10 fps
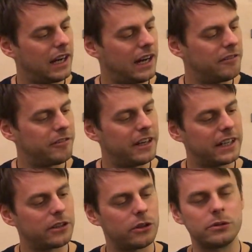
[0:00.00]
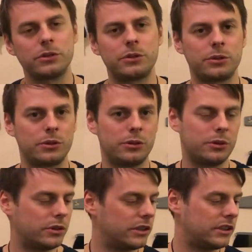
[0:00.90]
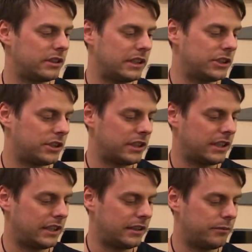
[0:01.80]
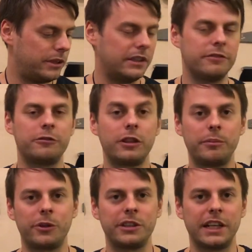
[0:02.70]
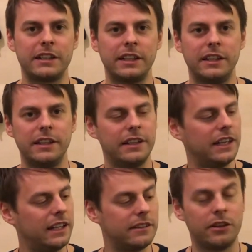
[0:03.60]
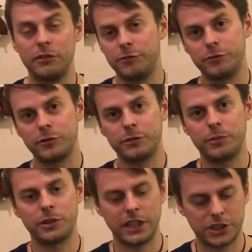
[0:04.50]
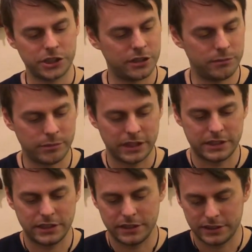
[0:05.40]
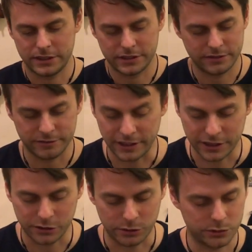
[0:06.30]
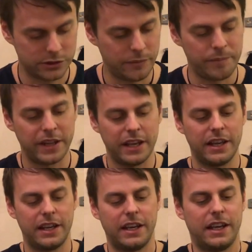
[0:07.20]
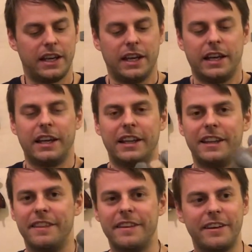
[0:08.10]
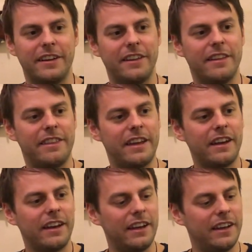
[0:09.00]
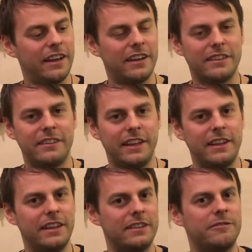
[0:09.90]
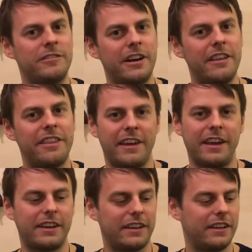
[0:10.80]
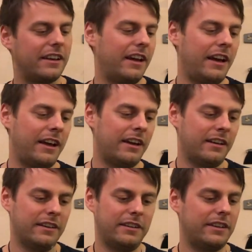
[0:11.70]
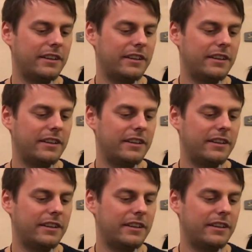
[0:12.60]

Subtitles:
very close to actually be fully protected. It's not full protection, but very close. The thing is that it's very thick and